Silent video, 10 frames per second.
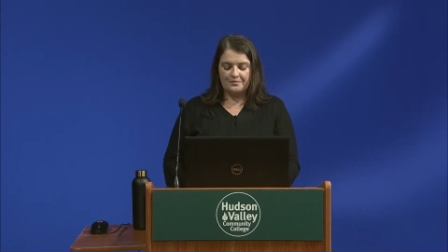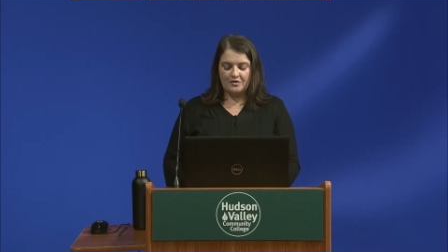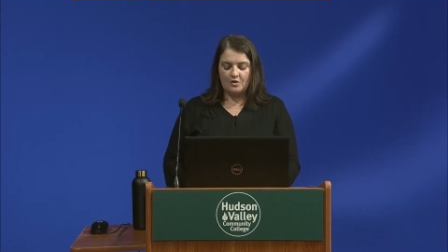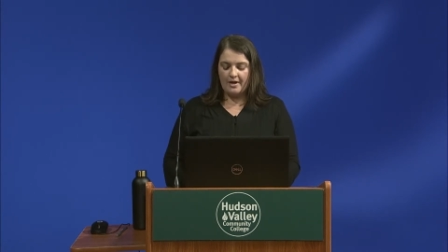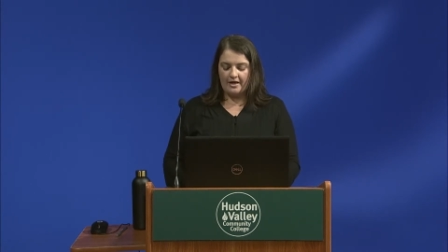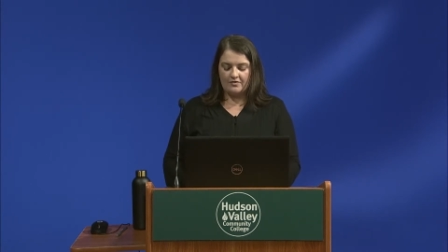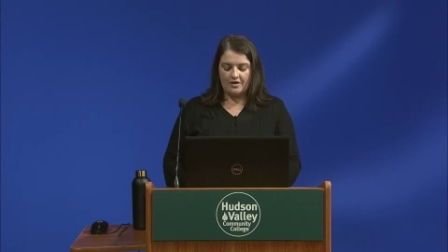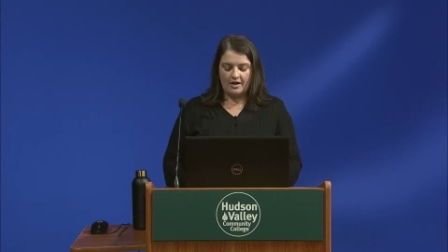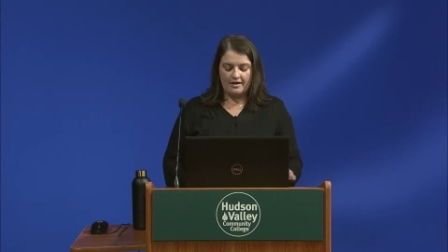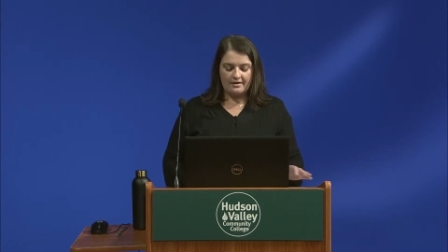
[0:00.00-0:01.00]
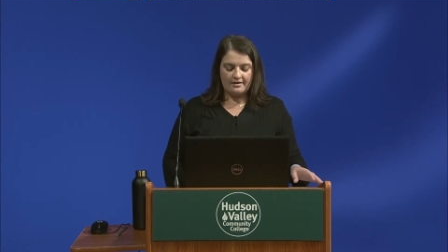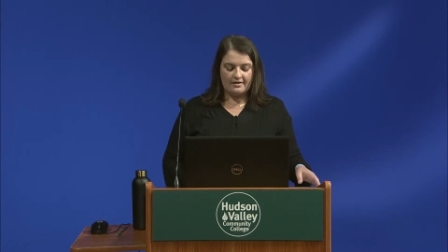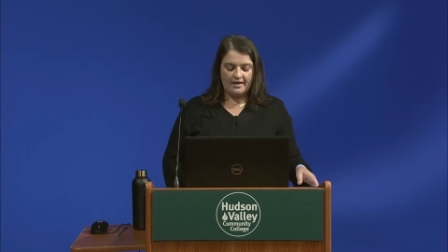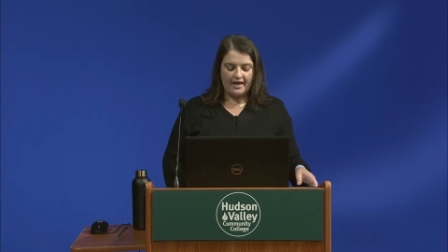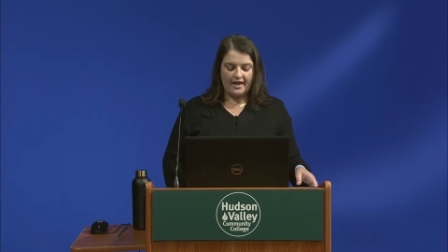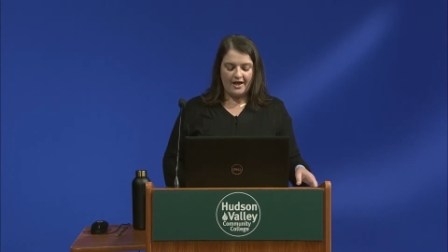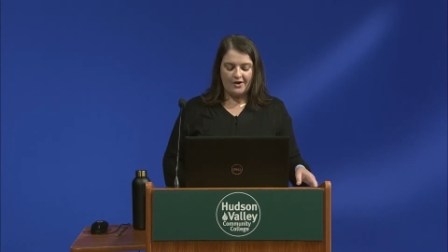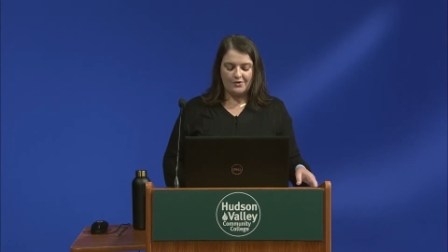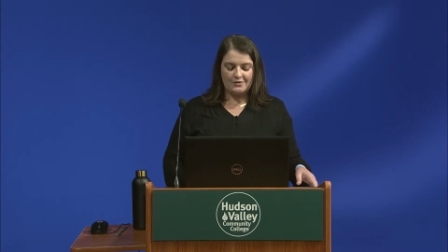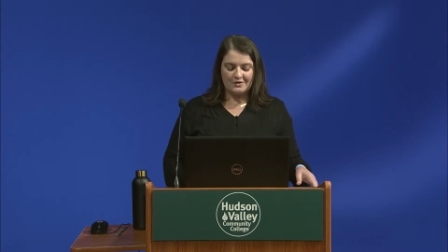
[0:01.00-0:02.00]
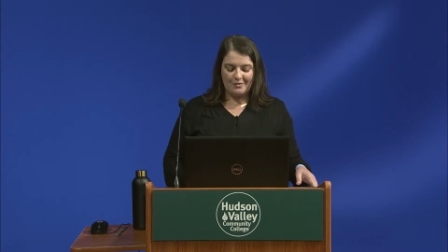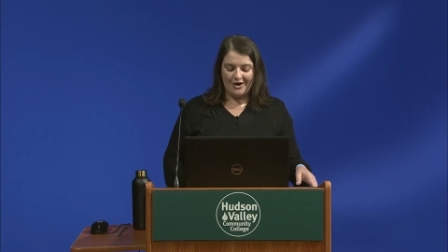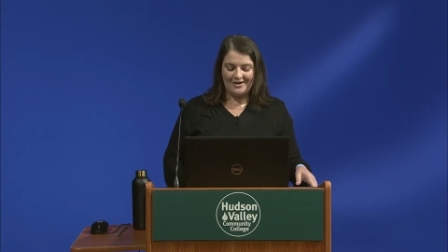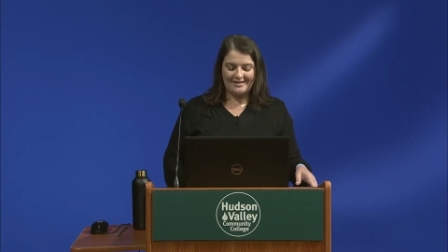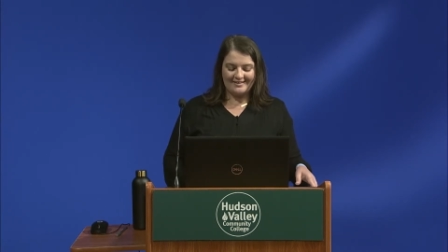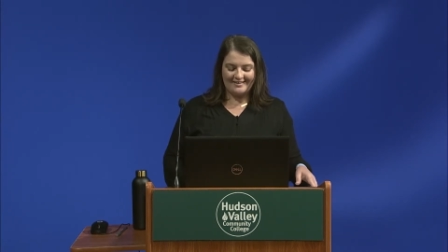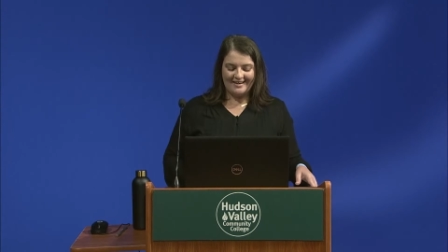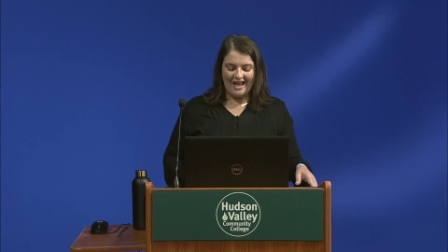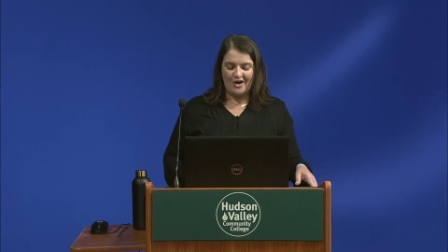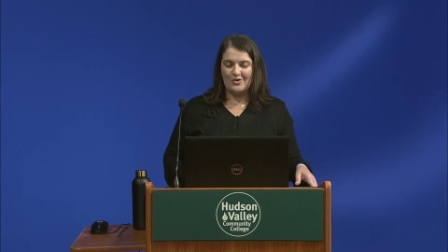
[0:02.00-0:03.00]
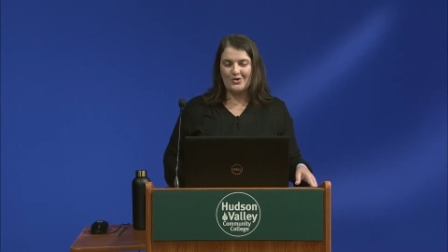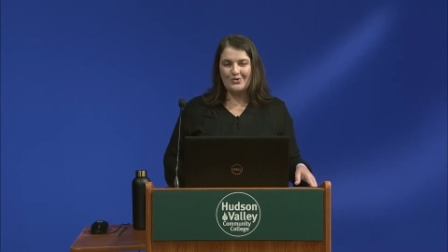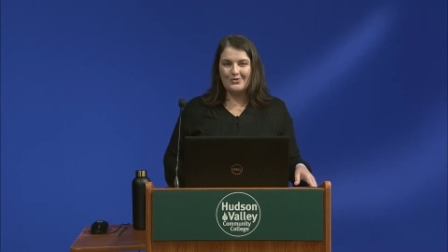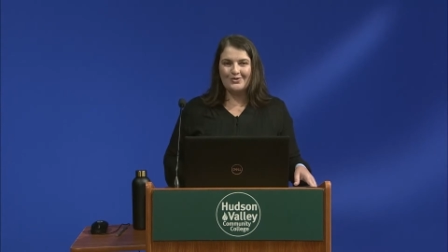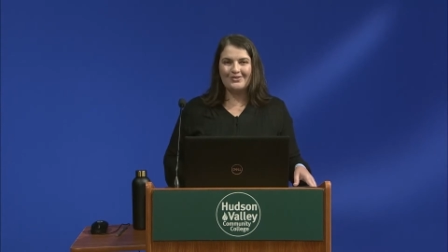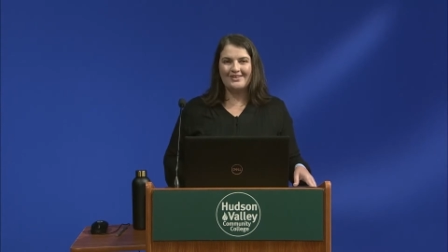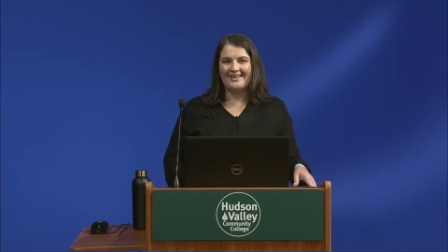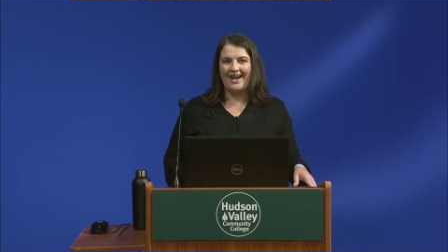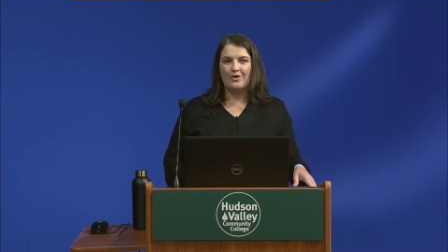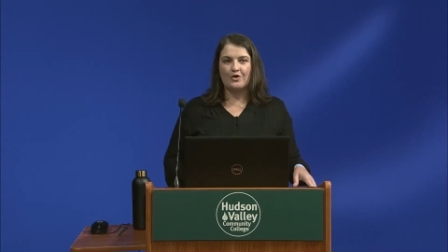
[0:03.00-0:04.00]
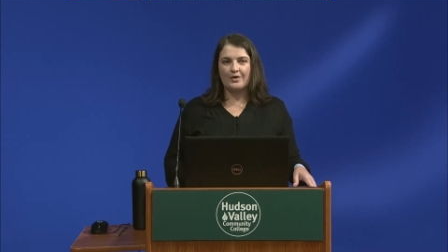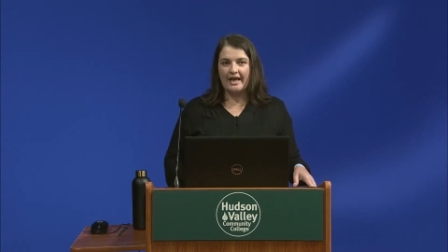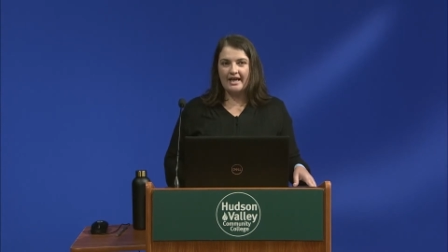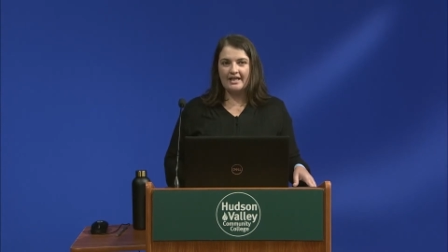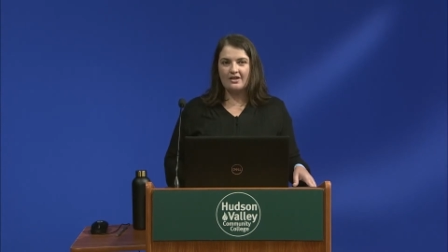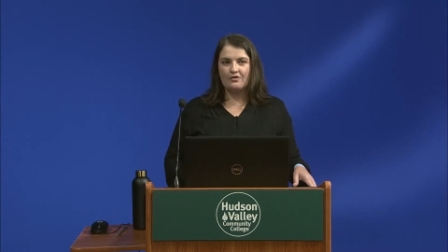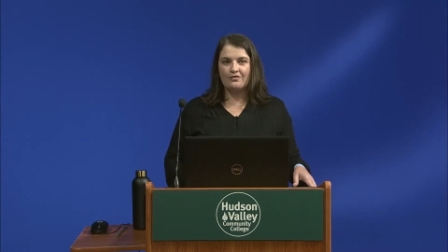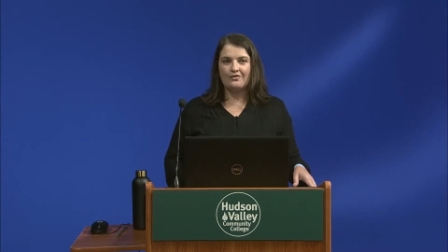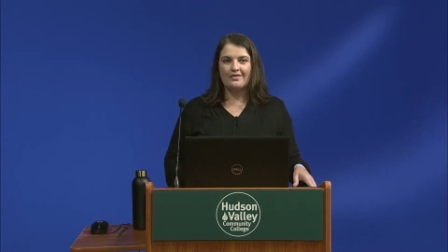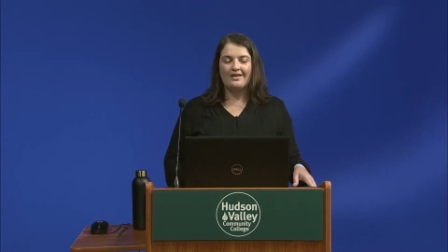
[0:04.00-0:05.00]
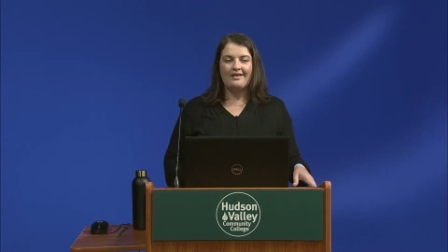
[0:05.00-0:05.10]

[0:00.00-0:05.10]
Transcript: You may have thought how smart, how cool, how creative,